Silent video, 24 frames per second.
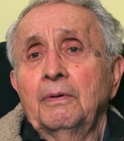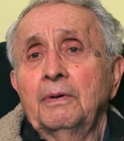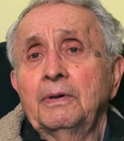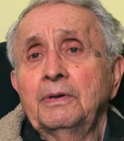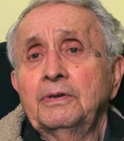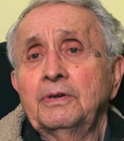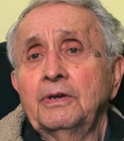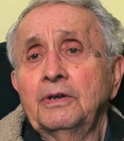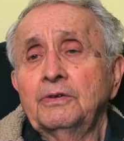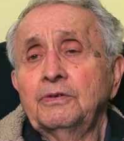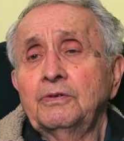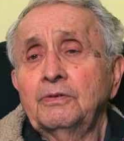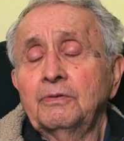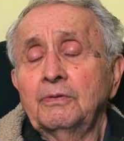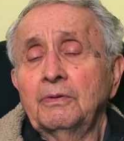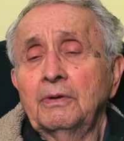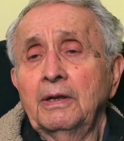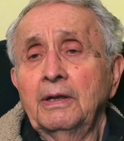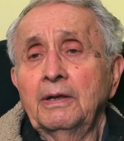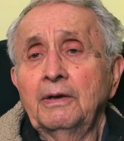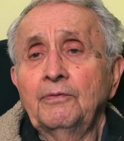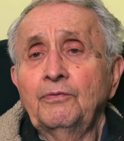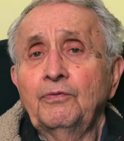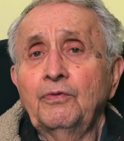We just
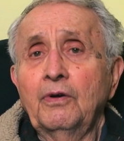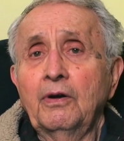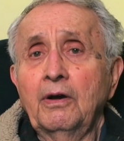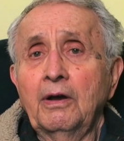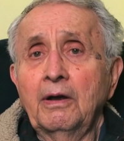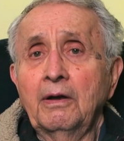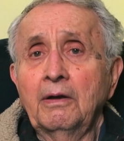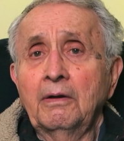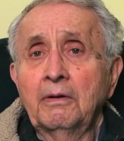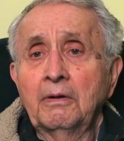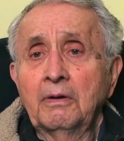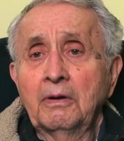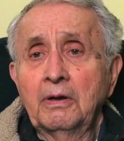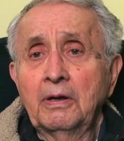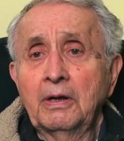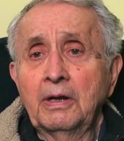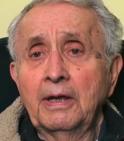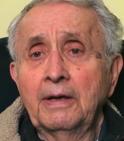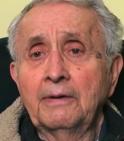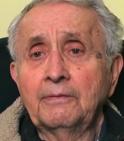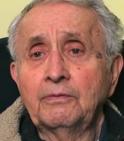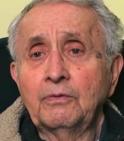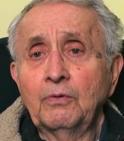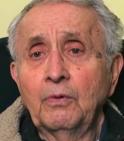live for our
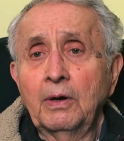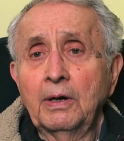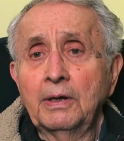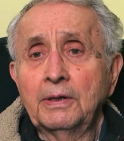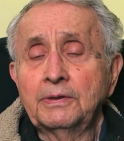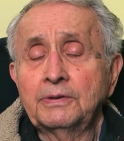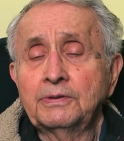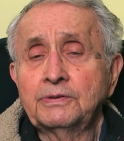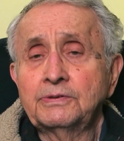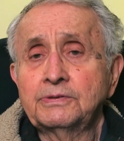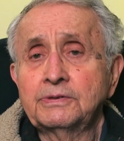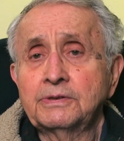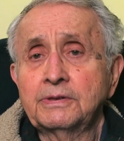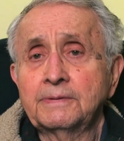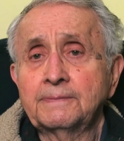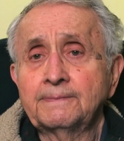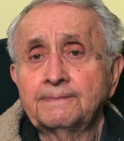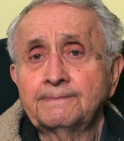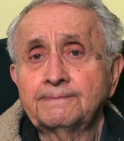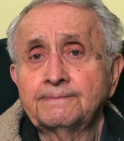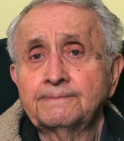loved ones